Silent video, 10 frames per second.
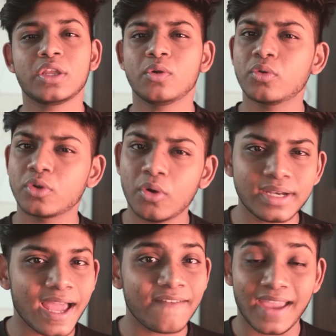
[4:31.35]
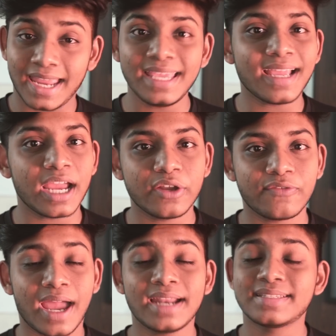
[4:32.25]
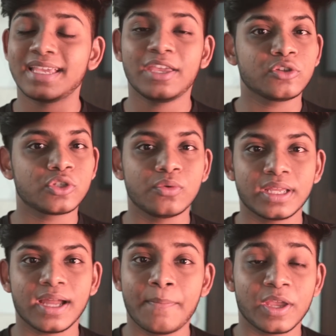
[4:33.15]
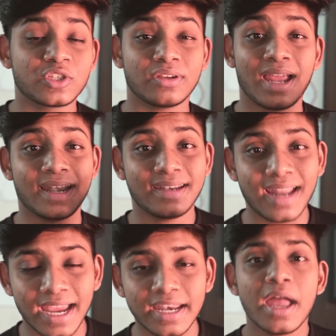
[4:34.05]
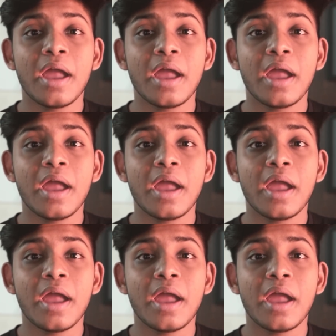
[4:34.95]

you don't have any kind of light, say you're shooting a picture at night,